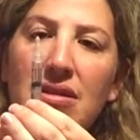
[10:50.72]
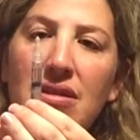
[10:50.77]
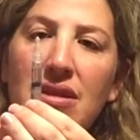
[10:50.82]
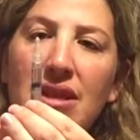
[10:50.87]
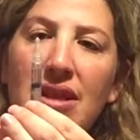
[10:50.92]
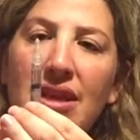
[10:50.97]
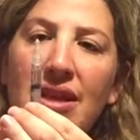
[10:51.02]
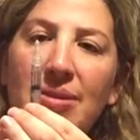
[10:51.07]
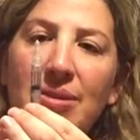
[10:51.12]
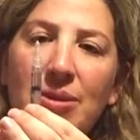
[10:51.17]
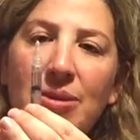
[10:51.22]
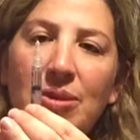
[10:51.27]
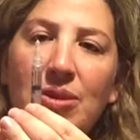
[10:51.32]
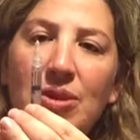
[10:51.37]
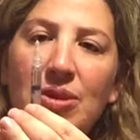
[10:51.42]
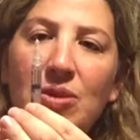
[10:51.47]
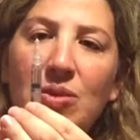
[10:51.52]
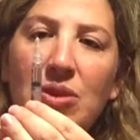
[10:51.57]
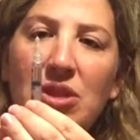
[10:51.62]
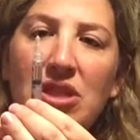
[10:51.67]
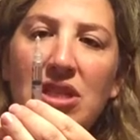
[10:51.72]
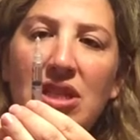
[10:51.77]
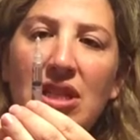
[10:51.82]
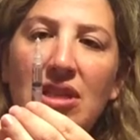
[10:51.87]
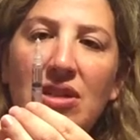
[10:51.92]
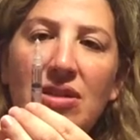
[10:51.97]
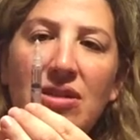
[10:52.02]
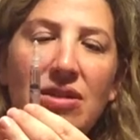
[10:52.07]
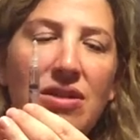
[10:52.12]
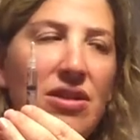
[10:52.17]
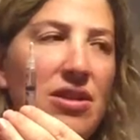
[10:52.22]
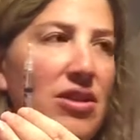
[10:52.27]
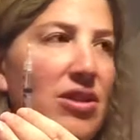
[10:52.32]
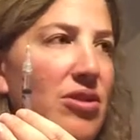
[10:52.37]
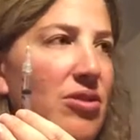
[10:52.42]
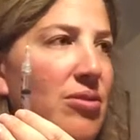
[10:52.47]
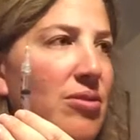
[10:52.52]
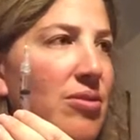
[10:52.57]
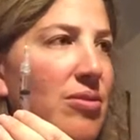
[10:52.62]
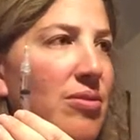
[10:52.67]
I think I'm supposed to switch needles
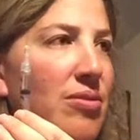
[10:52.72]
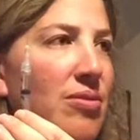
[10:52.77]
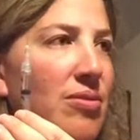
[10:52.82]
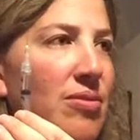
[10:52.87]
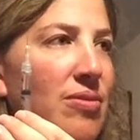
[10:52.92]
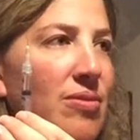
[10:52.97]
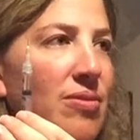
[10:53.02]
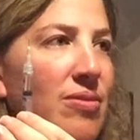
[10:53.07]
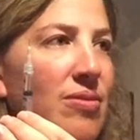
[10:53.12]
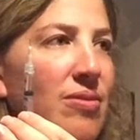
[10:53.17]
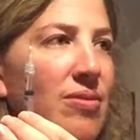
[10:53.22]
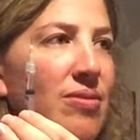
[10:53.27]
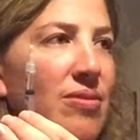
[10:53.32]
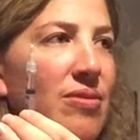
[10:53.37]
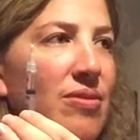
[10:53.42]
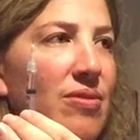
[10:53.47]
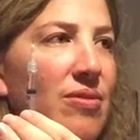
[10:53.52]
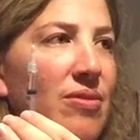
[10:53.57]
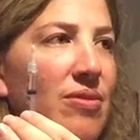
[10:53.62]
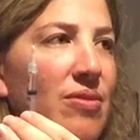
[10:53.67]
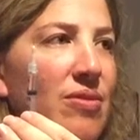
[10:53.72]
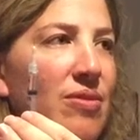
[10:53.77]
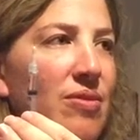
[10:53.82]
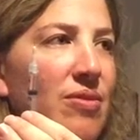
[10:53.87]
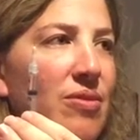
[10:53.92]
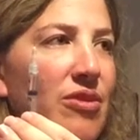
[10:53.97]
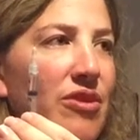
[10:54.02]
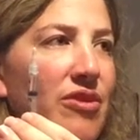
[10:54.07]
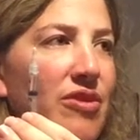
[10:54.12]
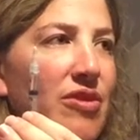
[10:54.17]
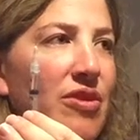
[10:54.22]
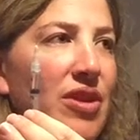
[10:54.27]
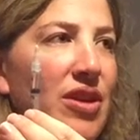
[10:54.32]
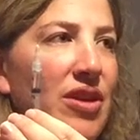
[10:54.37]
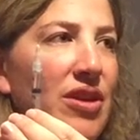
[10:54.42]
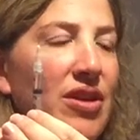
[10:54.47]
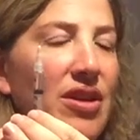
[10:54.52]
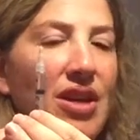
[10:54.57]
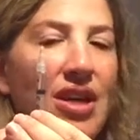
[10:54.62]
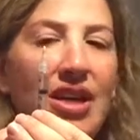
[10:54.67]
too before
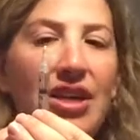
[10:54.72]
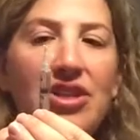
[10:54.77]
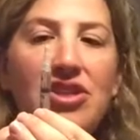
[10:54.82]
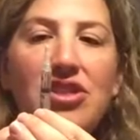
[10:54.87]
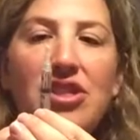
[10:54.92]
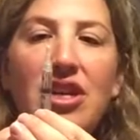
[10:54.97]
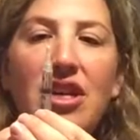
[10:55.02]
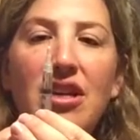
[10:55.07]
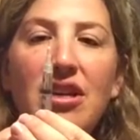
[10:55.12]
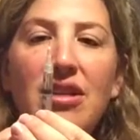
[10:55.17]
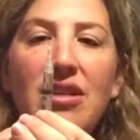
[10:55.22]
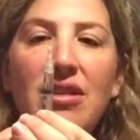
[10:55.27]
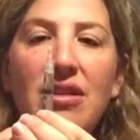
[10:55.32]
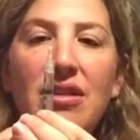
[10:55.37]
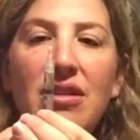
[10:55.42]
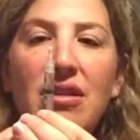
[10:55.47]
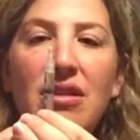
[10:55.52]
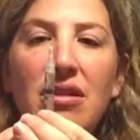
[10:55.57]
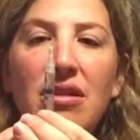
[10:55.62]
I inject.